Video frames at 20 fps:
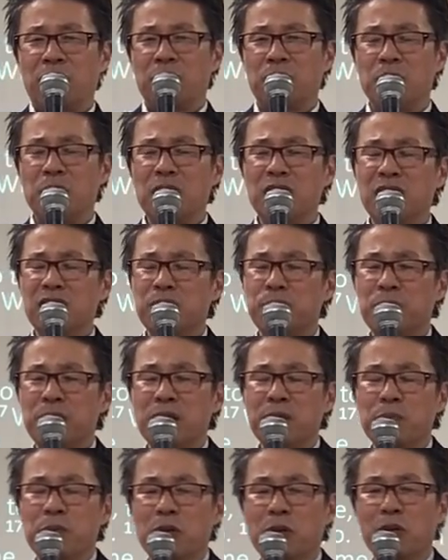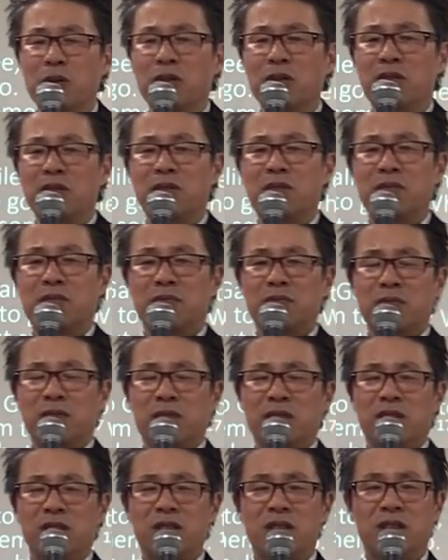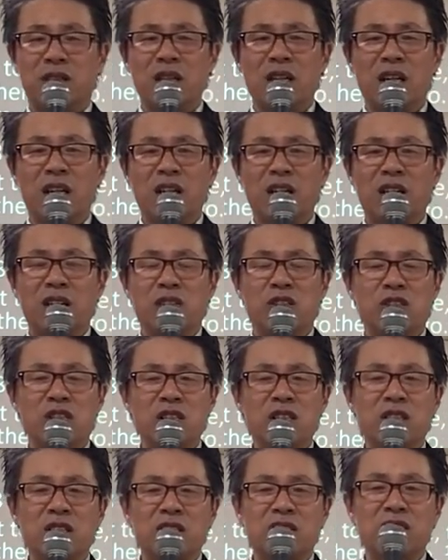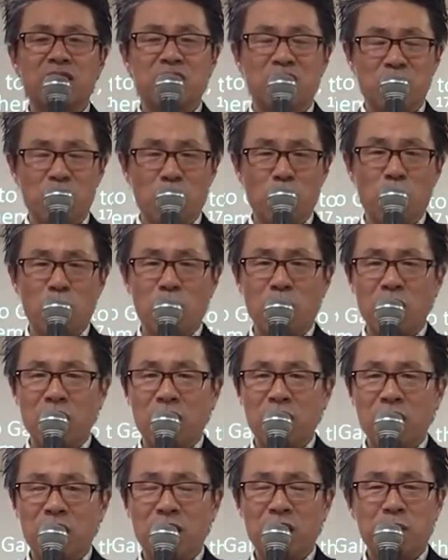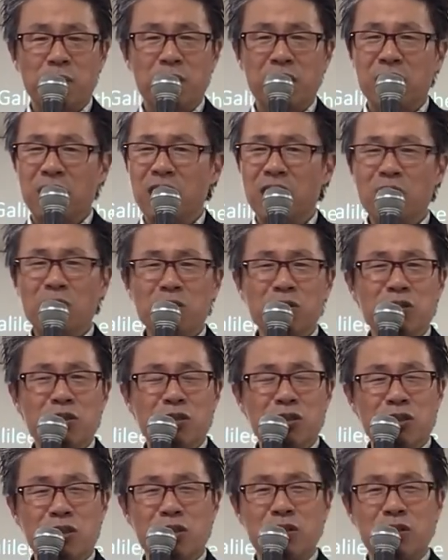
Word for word: Many people say Jesus is Lord, but they don't